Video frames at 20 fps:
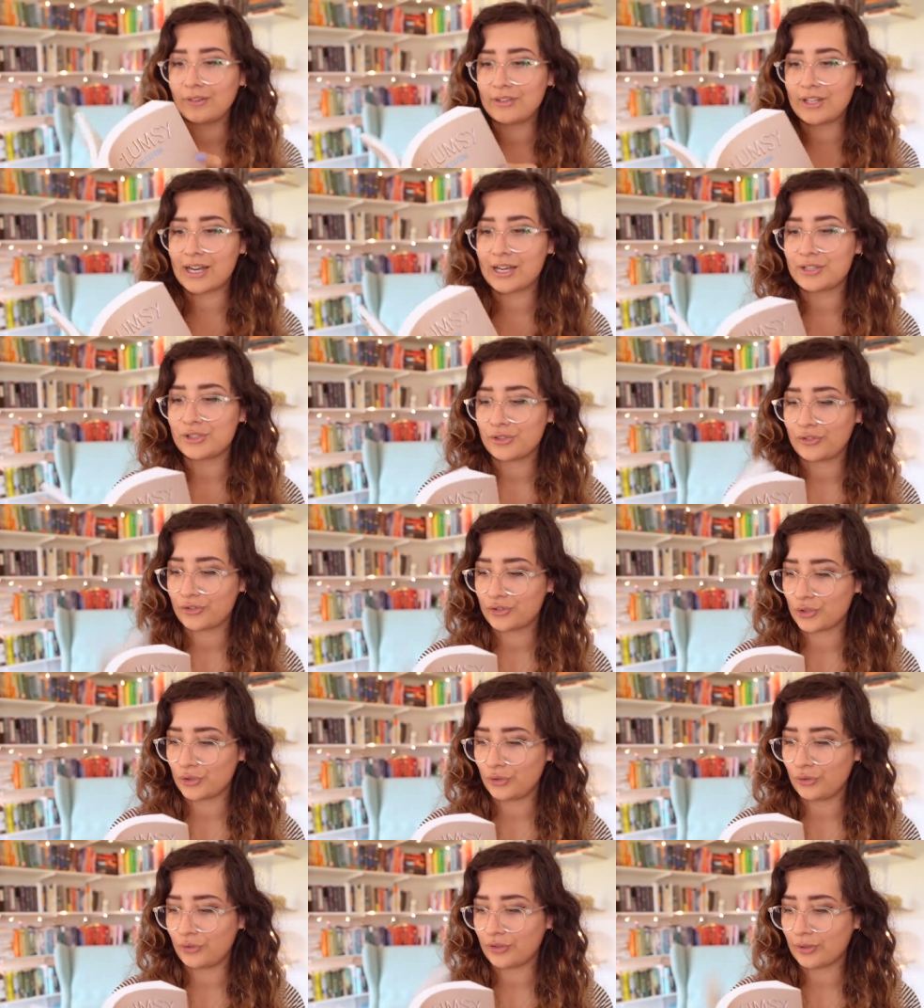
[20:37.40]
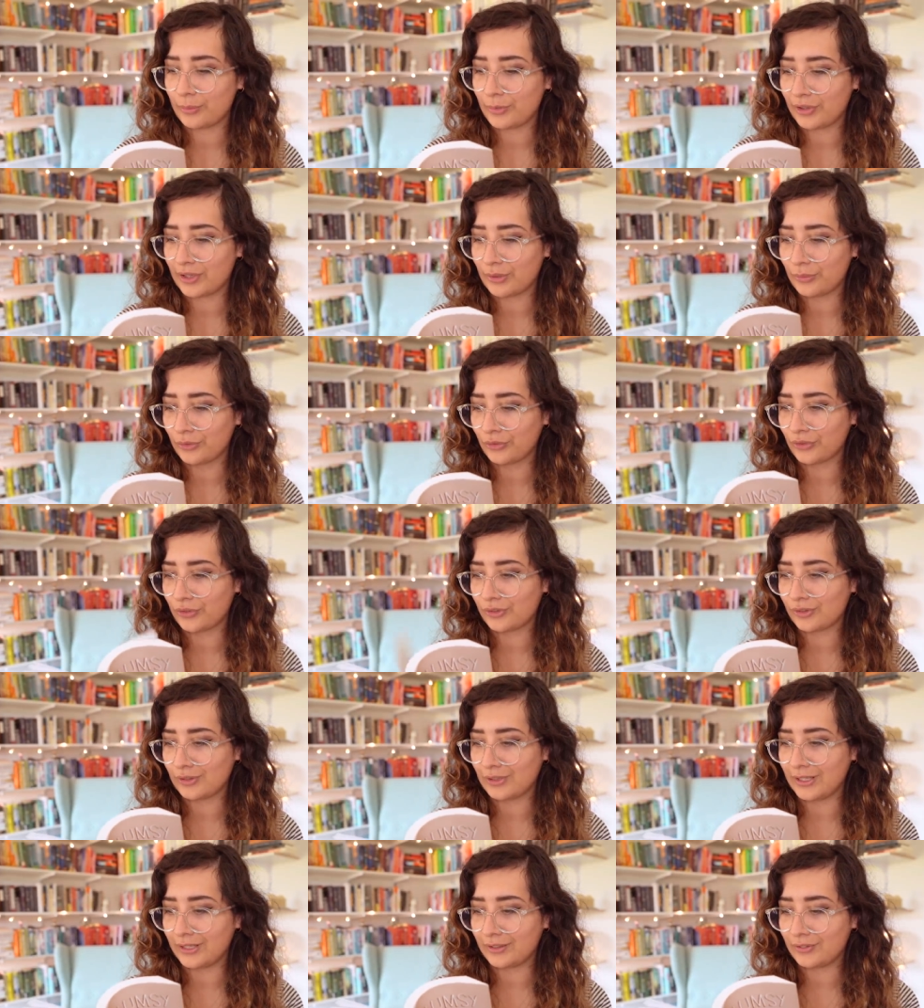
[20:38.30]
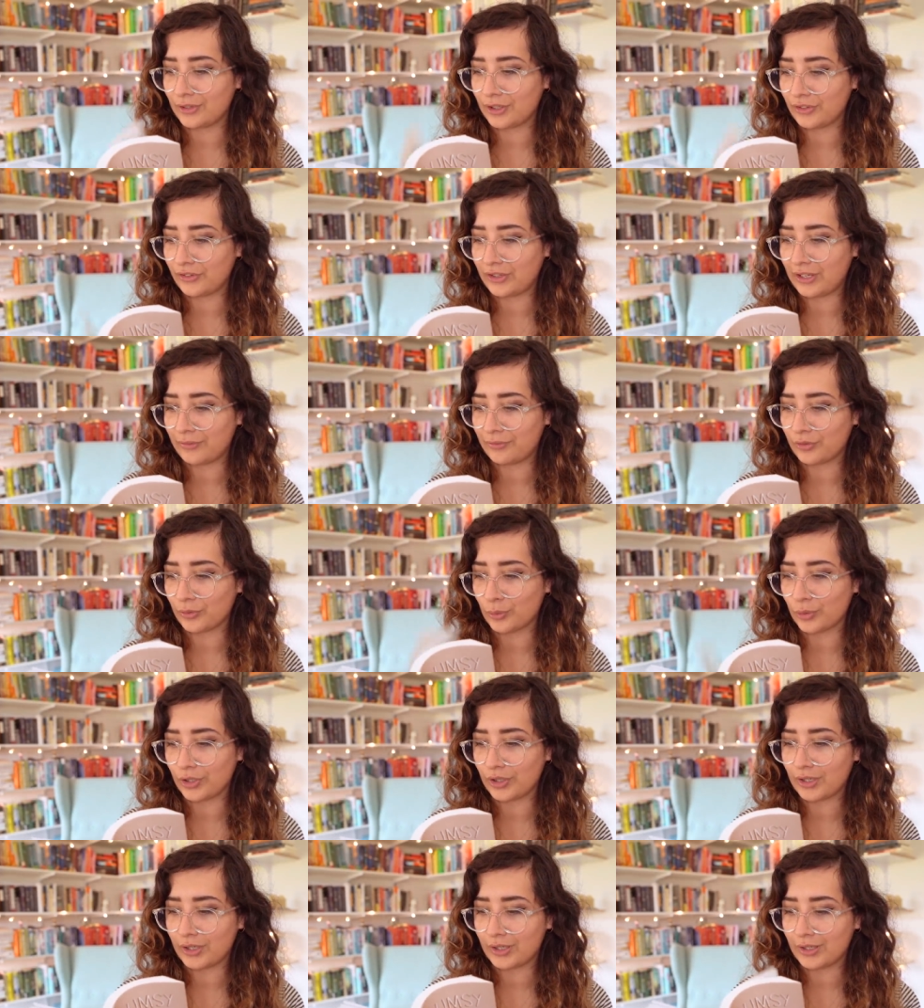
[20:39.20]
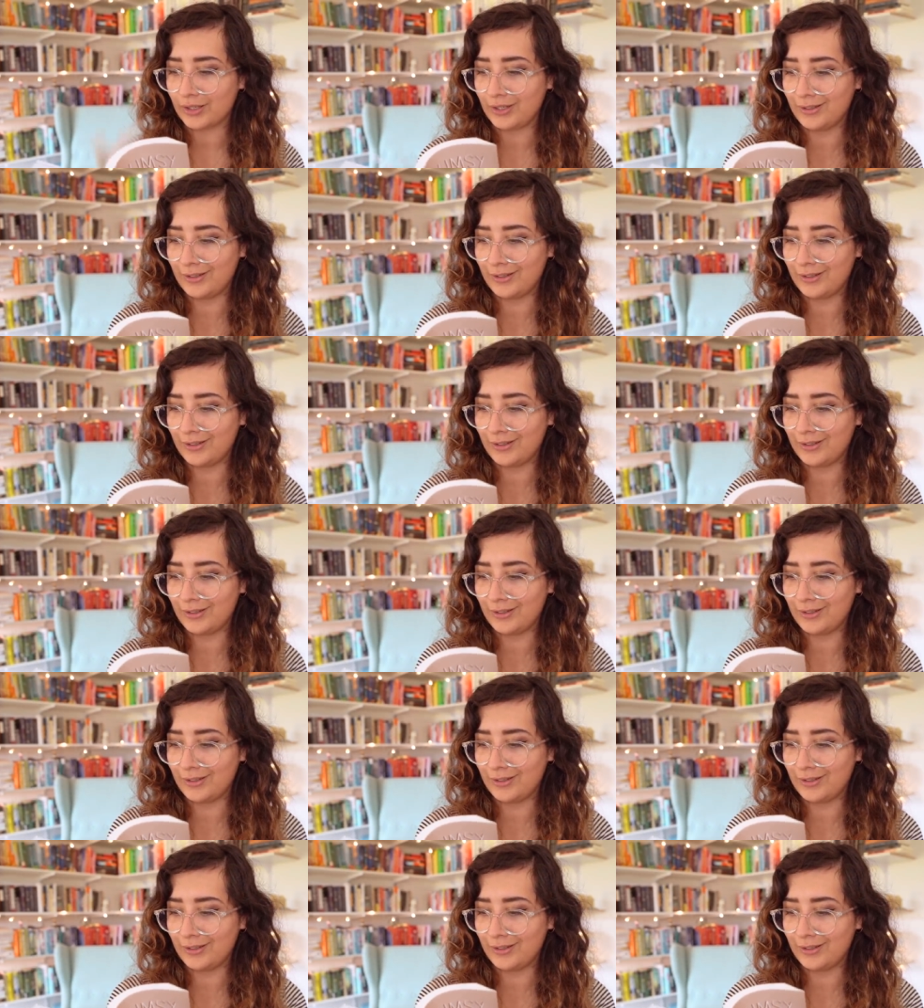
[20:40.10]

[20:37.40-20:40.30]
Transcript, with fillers: Did I just show you something that was, like, not safe for work?